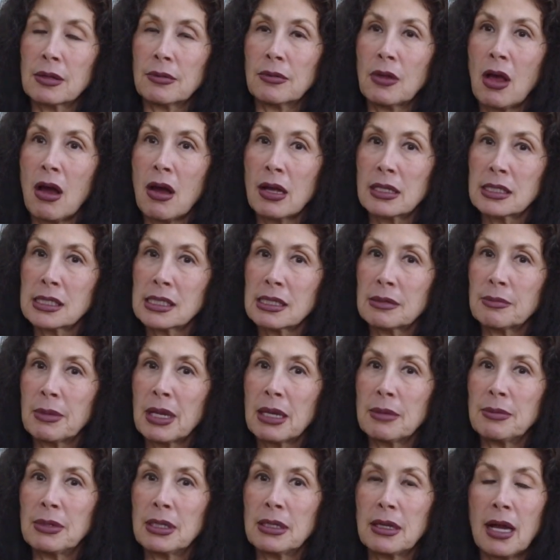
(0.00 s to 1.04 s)
lots, and
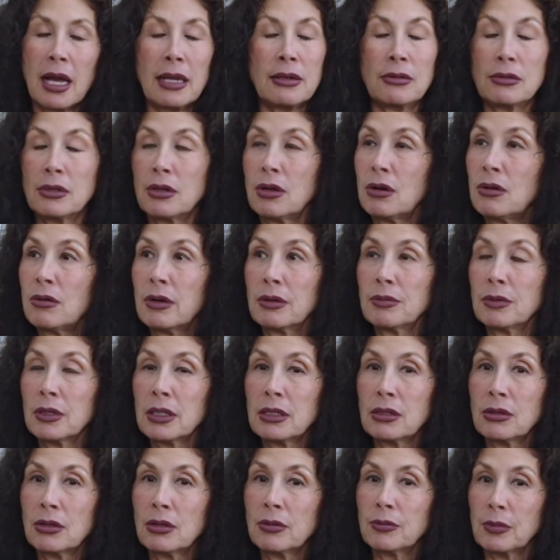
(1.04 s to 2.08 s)
maybe I don't know, I
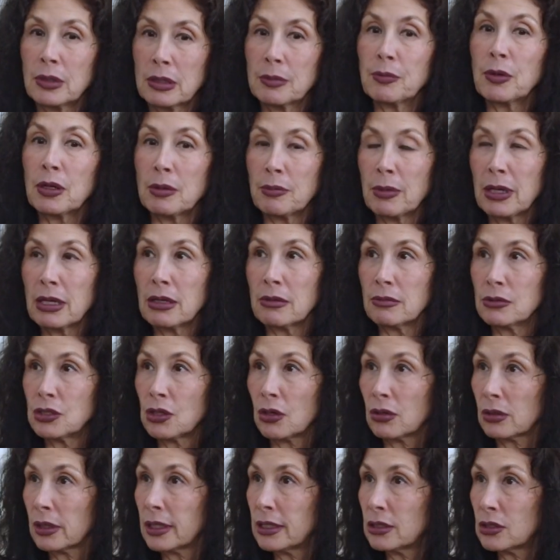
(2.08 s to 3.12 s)
really don't know, but my
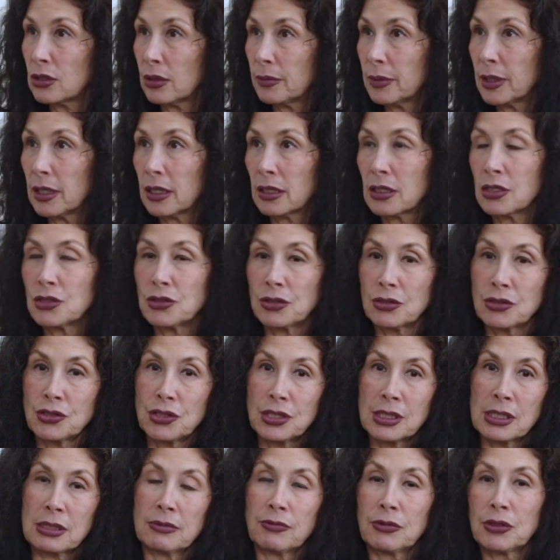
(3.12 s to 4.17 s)
Darlene told me that because
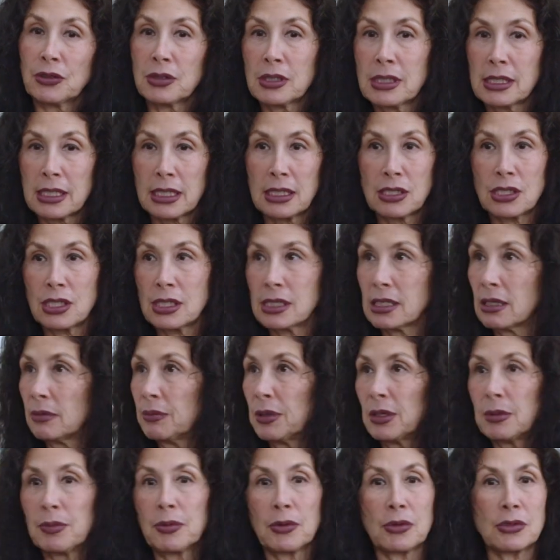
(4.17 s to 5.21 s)
she's in real estate. She
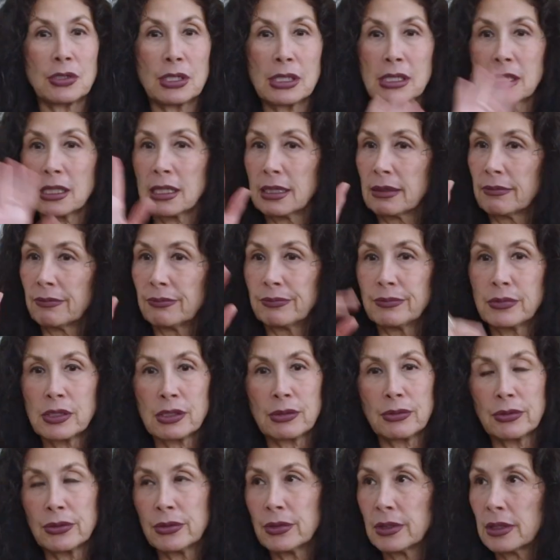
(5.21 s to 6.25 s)
said people are just like,
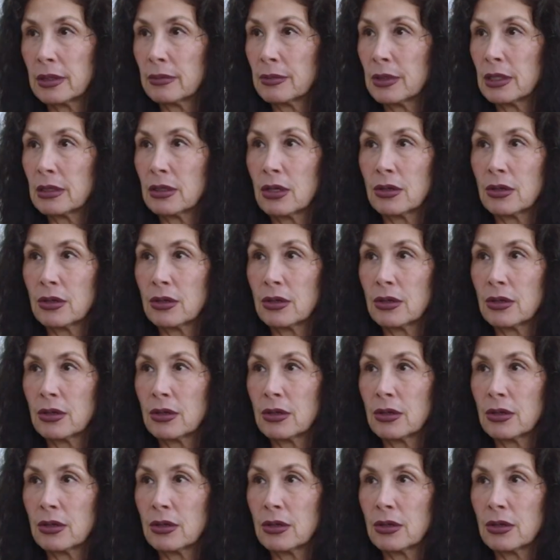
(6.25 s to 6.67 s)
"Screw it, I'm gonna